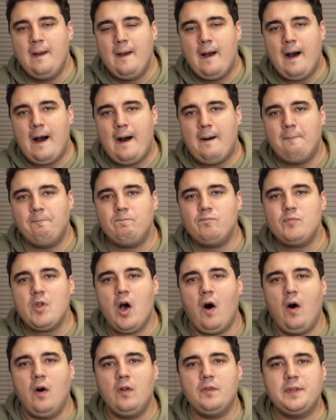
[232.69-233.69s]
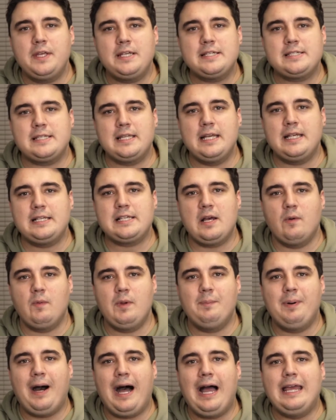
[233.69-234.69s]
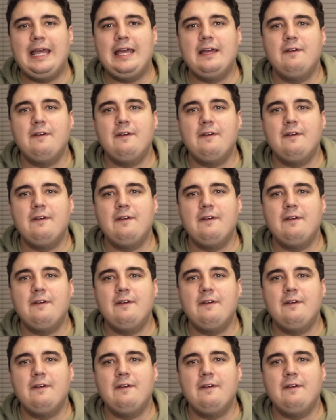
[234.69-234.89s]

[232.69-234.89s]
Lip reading: All these things that we buy,